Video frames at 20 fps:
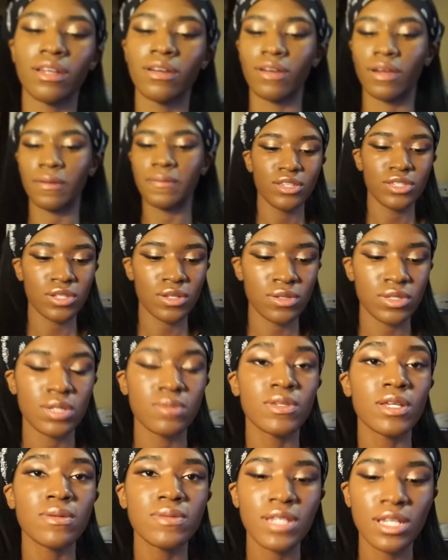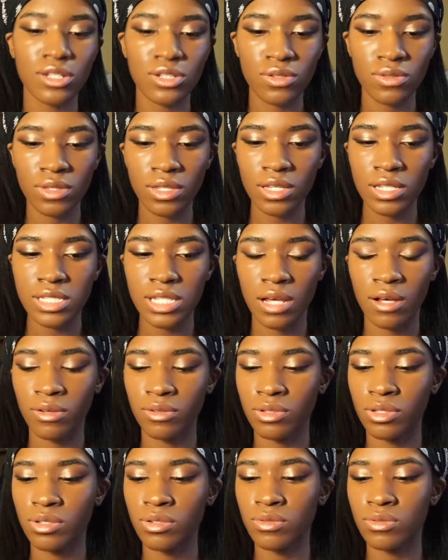Okay, so sometimes I do this. I'll
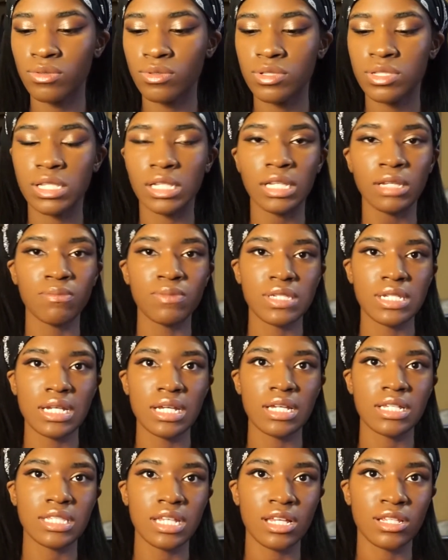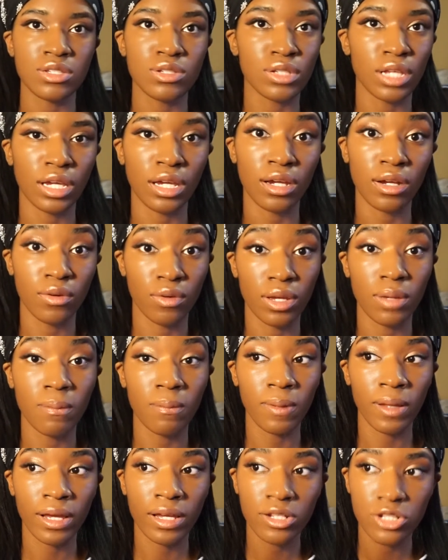use lipsticks as like a cream
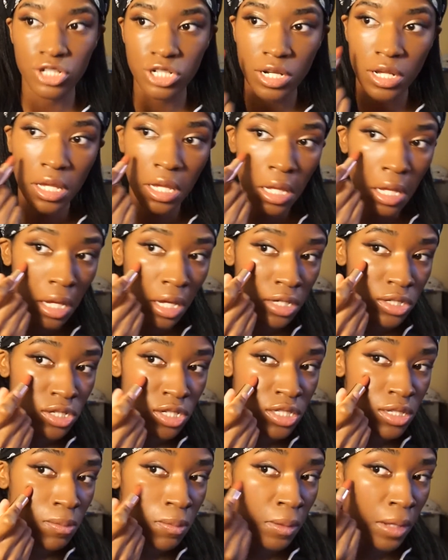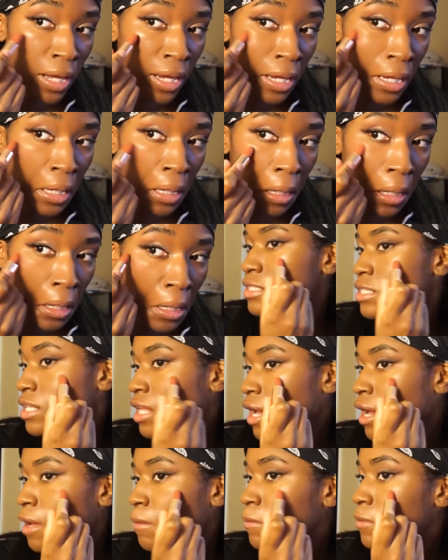blush and just apply it to the
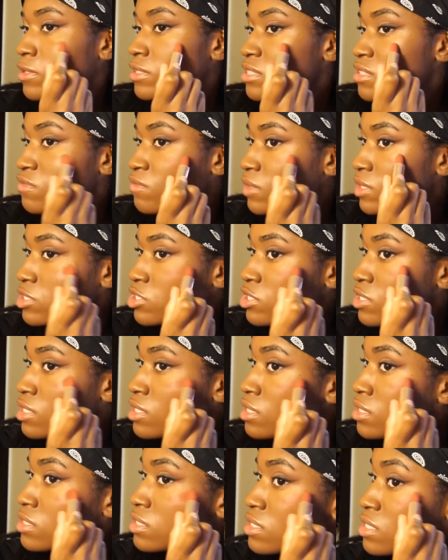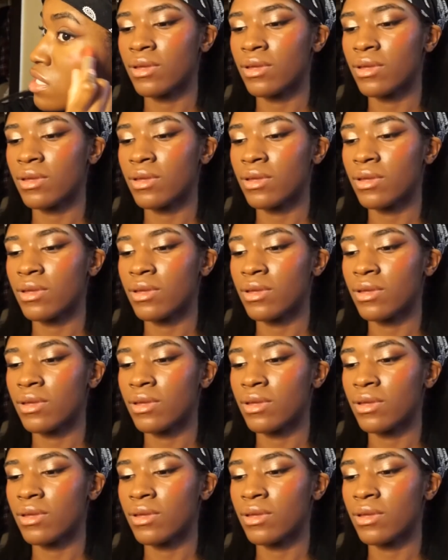high points of my cheeks.